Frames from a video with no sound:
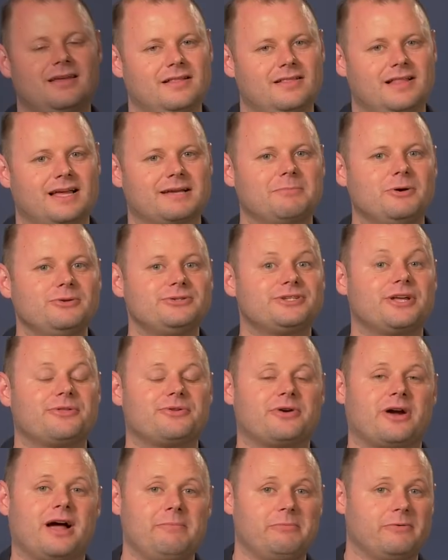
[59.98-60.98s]
Like most
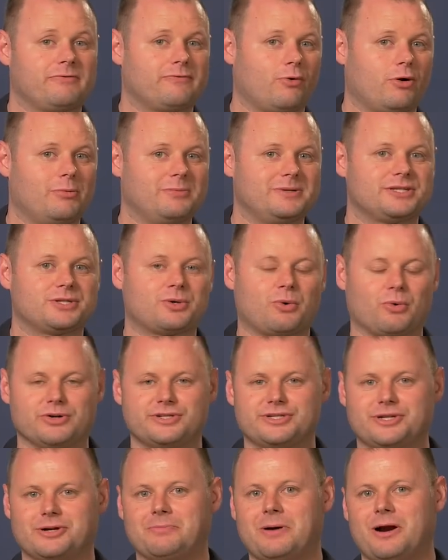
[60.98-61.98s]
other high-performance
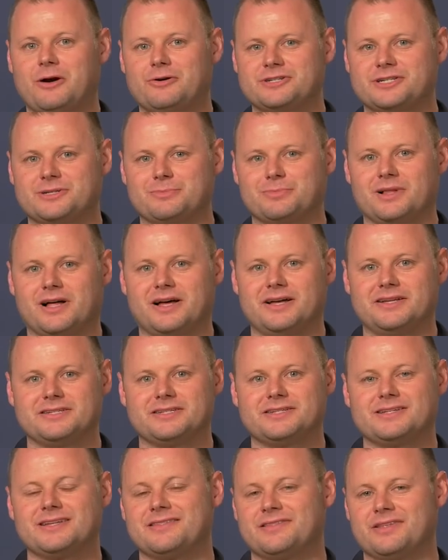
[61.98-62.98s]
Corsair power supplies,
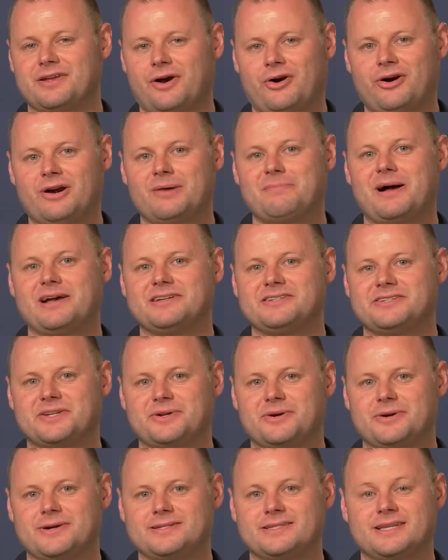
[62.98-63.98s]
the R M I
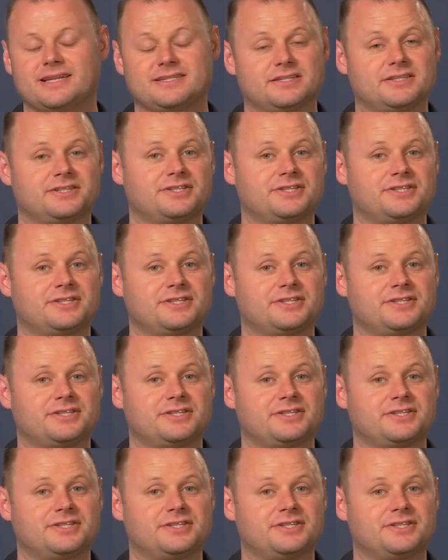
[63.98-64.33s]
series has a